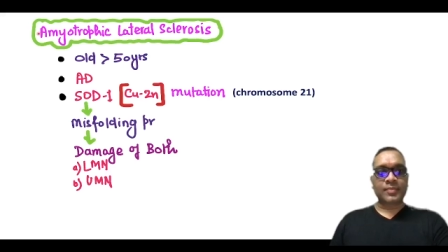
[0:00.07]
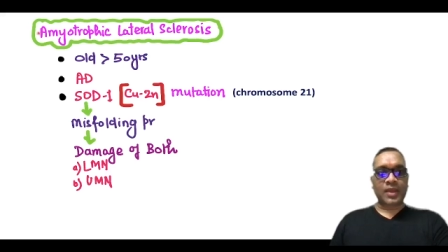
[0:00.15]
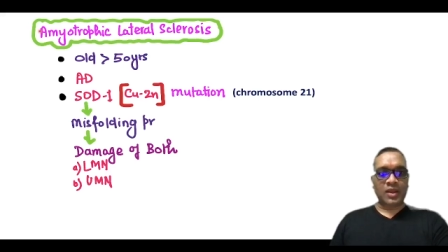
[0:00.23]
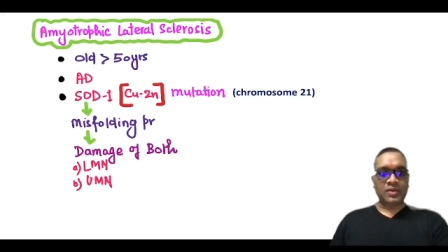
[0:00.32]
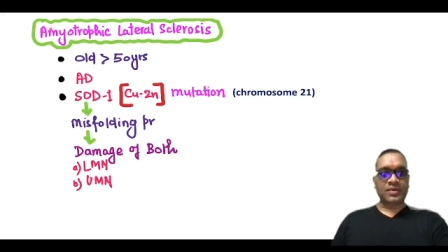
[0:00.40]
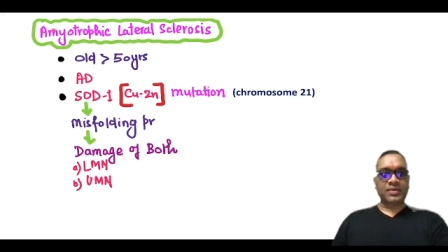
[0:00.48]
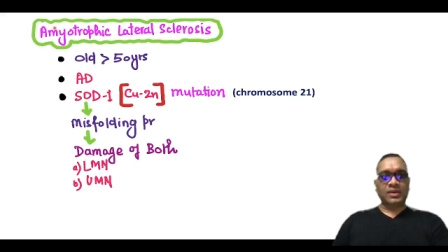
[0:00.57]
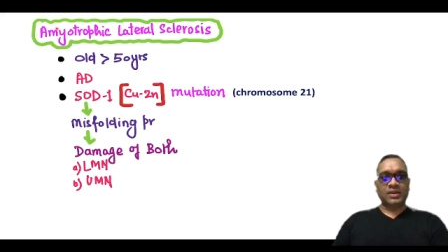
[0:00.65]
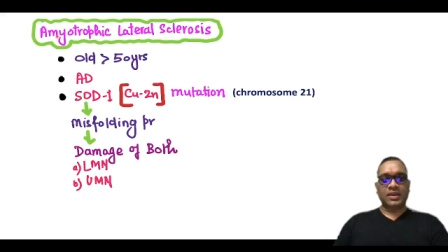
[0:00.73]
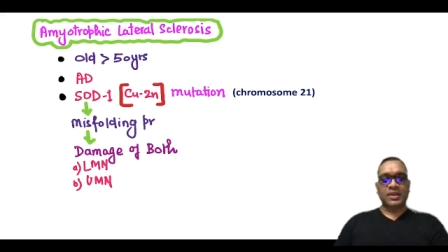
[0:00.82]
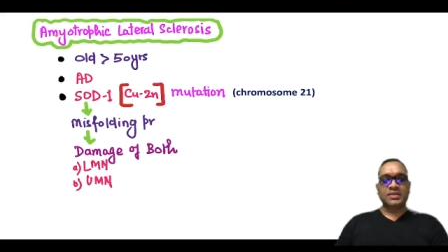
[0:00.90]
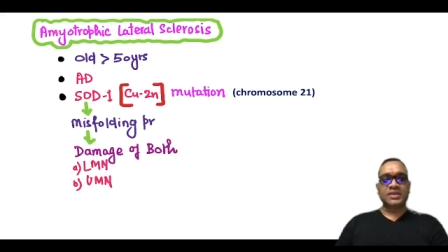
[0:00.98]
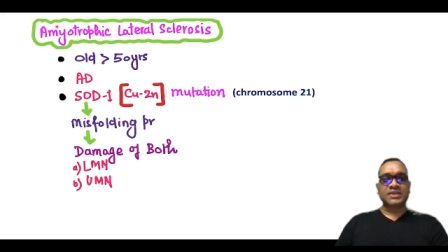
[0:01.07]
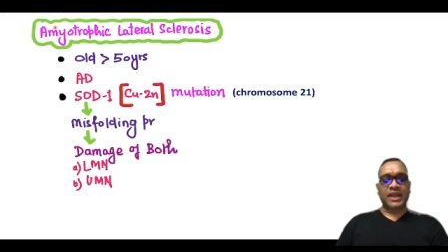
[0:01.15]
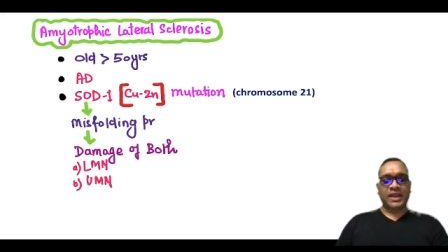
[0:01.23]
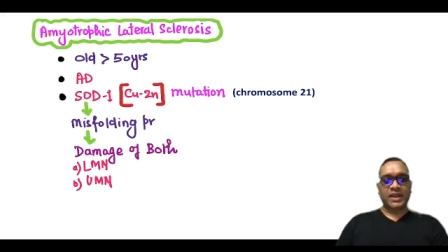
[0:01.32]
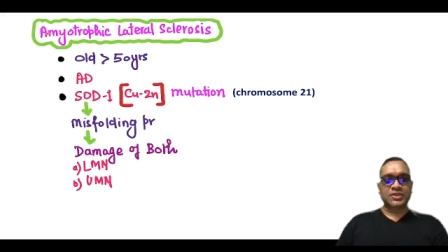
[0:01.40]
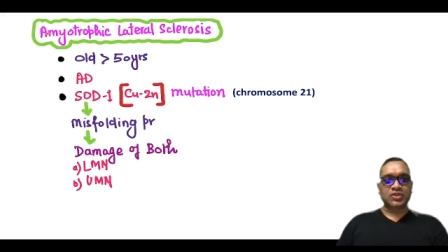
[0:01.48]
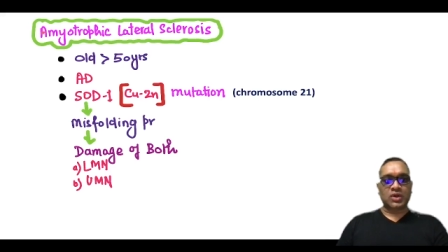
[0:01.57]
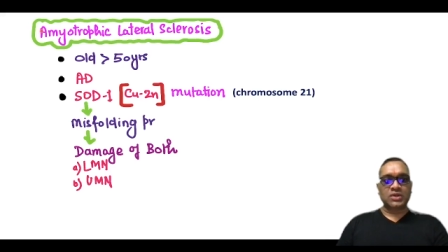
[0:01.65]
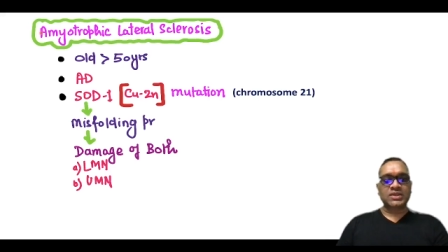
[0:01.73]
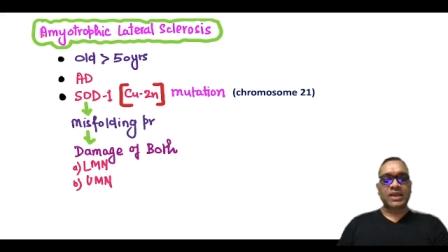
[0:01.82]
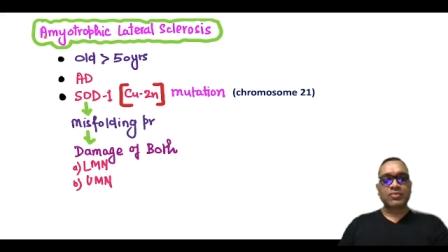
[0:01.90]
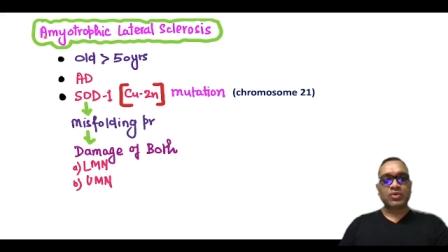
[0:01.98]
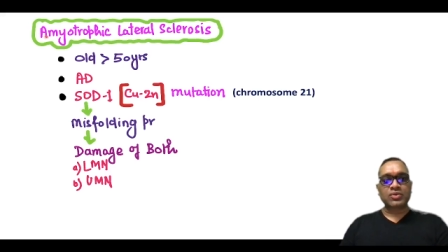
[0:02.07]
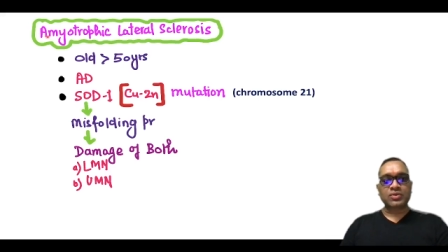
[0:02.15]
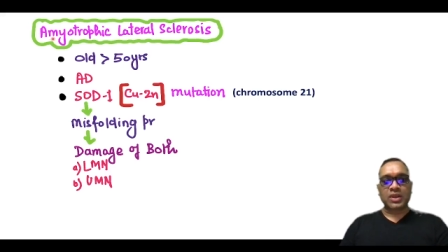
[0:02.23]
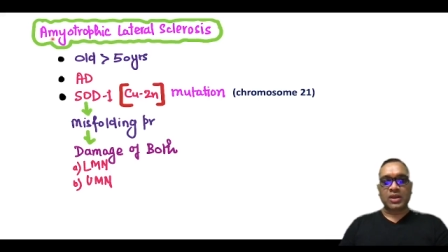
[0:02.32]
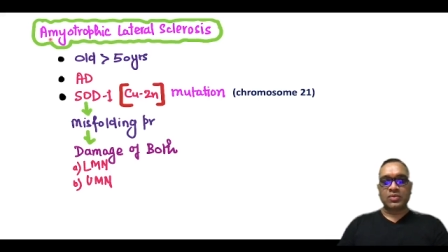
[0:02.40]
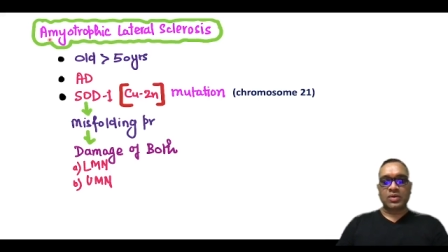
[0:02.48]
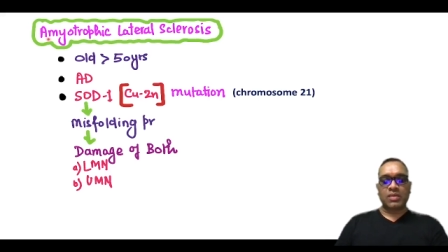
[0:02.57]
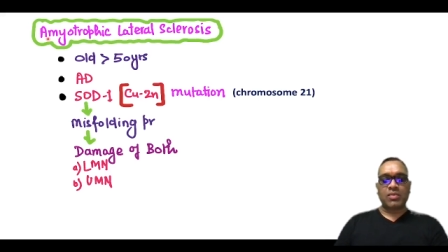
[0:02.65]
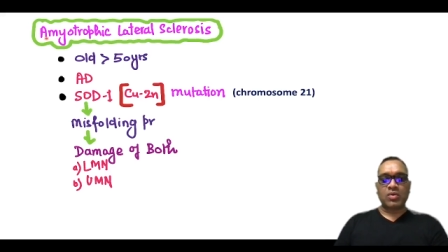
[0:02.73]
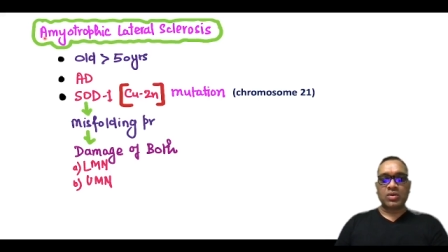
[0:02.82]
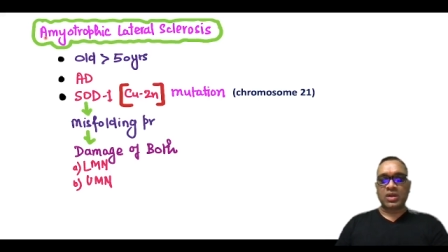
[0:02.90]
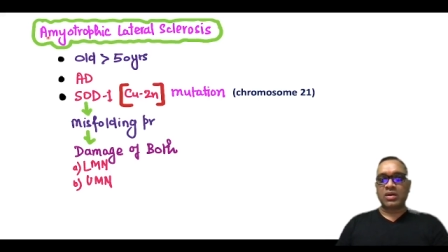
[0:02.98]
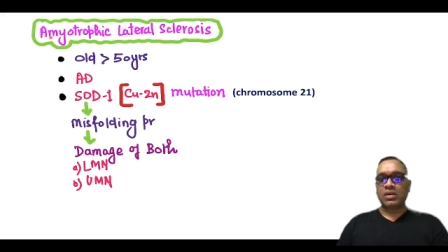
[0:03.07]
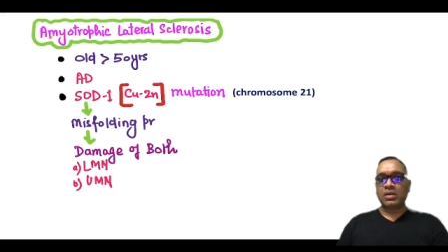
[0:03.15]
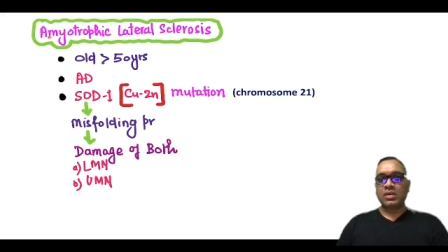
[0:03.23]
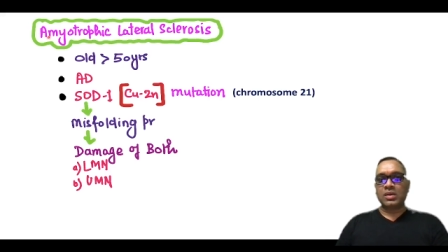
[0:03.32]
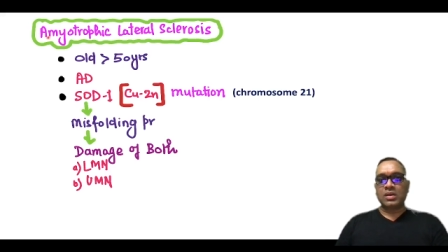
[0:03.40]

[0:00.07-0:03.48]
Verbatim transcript: Hello everyone. In this high-yielding I am going to tell you about a